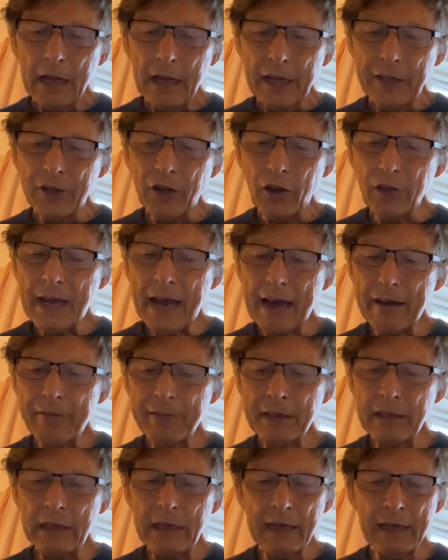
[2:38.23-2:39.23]
Not
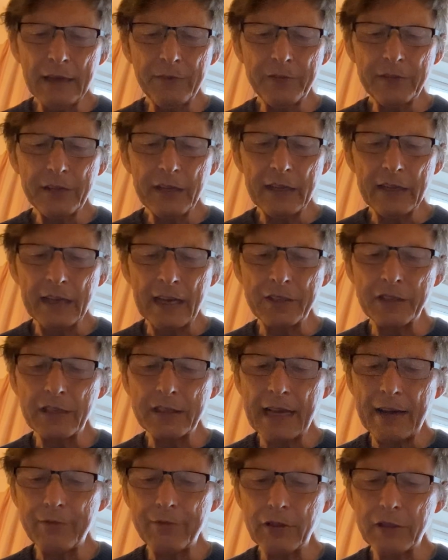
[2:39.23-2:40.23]
having lived as a
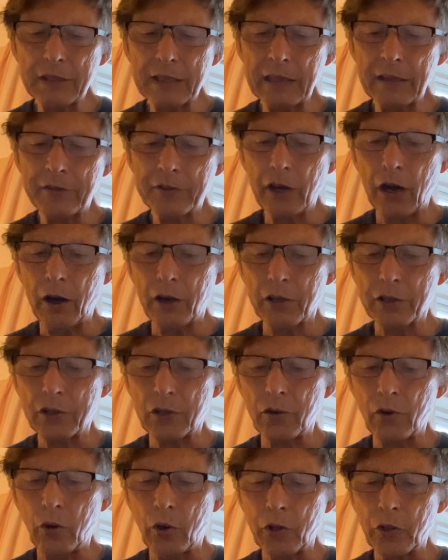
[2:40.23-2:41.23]
devotee of God
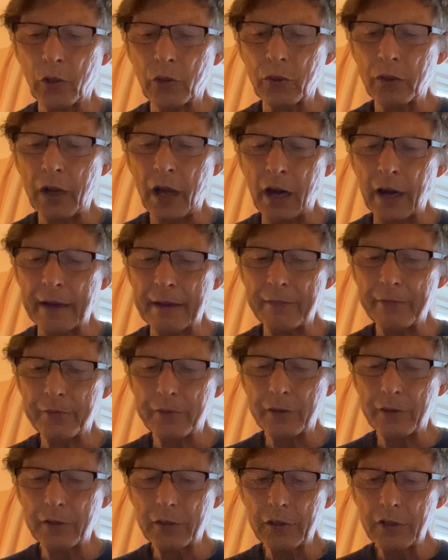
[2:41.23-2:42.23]
all your life,
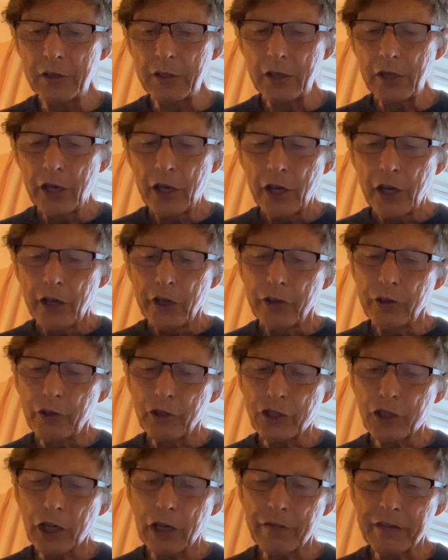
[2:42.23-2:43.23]
you
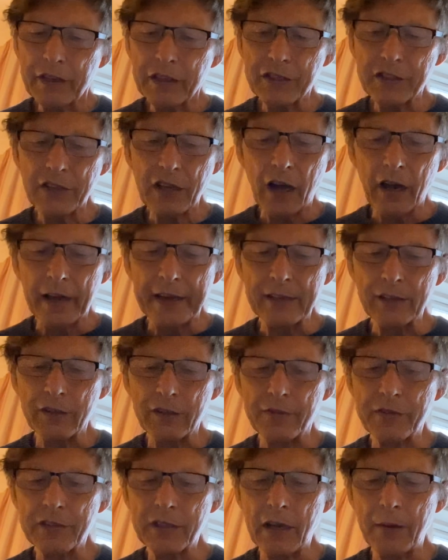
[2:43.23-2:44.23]
show the signs
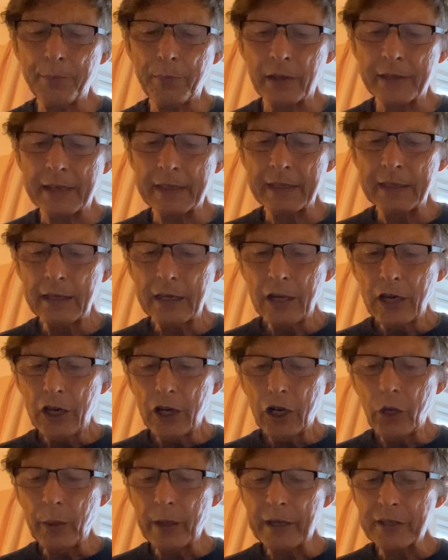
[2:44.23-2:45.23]
of somebody
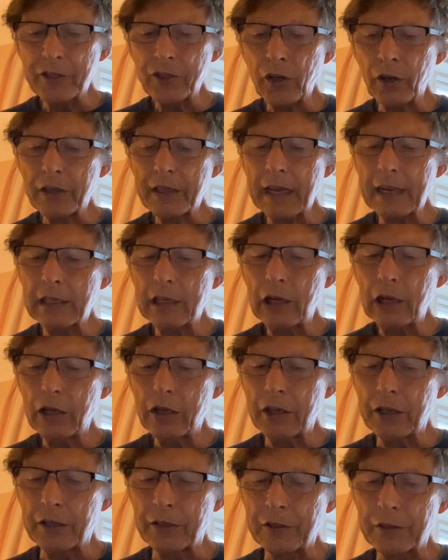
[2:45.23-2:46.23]
who has not yet
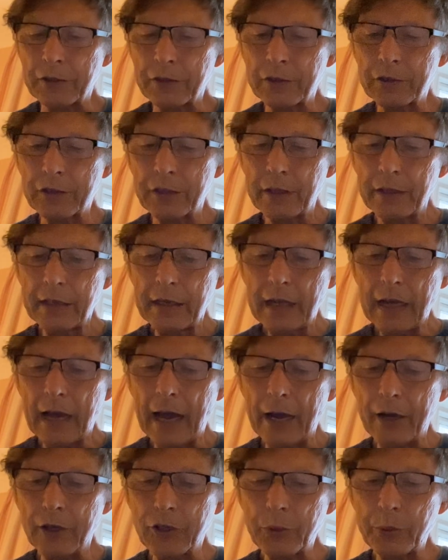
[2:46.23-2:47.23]
learned
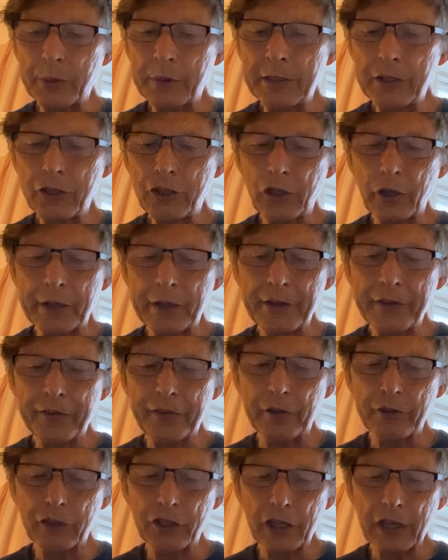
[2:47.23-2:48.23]
how to enjoy
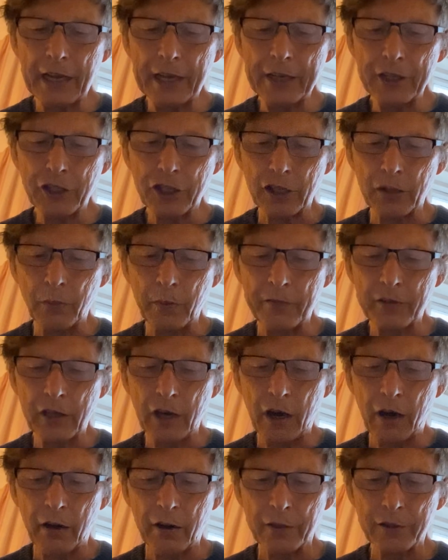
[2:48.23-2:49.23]
association with
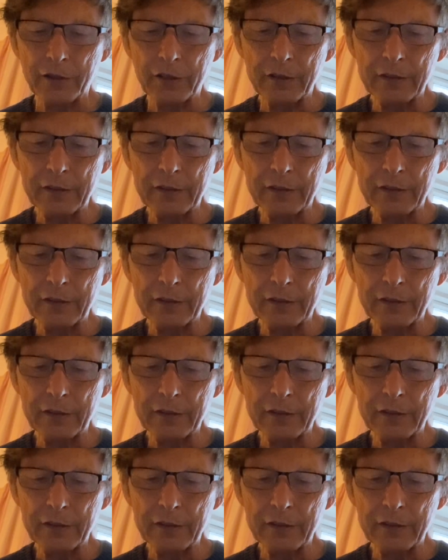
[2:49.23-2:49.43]
God.